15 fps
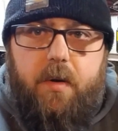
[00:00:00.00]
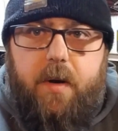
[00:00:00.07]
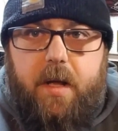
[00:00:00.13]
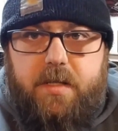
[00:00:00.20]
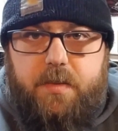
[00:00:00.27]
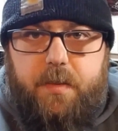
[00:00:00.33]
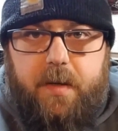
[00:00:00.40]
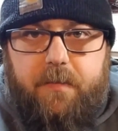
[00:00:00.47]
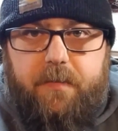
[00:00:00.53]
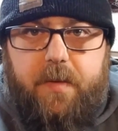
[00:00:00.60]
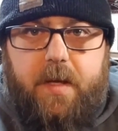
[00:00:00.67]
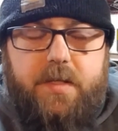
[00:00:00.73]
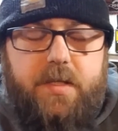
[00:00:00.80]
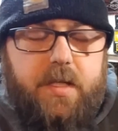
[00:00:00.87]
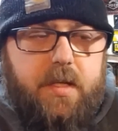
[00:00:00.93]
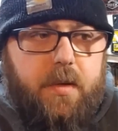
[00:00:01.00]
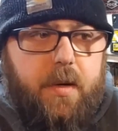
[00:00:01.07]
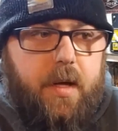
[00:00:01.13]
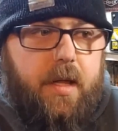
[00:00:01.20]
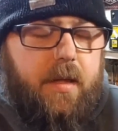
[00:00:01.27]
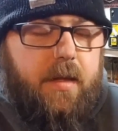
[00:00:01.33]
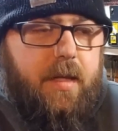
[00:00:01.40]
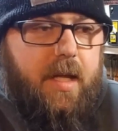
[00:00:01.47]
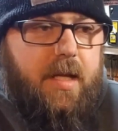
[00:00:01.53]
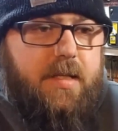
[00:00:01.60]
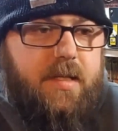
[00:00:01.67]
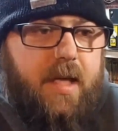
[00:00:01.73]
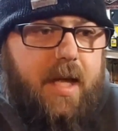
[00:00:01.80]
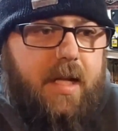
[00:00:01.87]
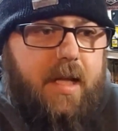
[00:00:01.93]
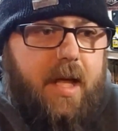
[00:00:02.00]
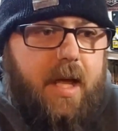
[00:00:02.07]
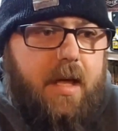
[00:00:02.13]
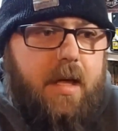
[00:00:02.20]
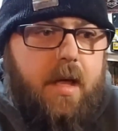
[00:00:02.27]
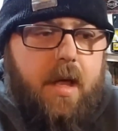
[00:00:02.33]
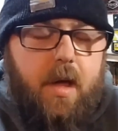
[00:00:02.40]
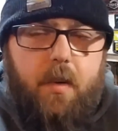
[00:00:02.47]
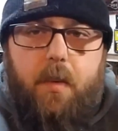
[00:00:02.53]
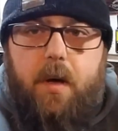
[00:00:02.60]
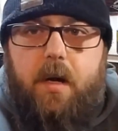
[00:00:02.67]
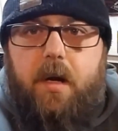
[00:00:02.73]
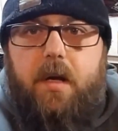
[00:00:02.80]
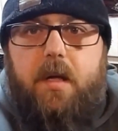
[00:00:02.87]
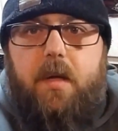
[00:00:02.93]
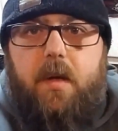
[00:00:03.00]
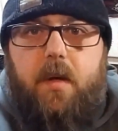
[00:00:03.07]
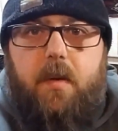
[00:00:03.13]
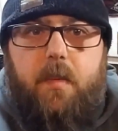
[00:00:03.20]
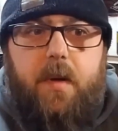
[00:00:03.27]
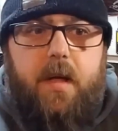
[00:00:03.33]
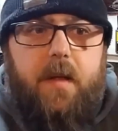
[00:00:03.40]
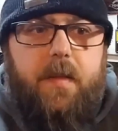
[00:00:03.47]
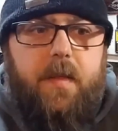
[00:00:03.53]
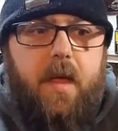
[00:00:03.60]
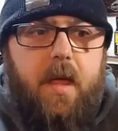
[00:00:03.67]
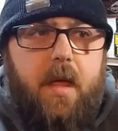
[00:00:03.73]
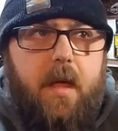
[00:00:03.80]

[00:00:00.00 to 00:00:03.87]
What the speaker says: around so we can flush the toilet, things like that. Water to cook with.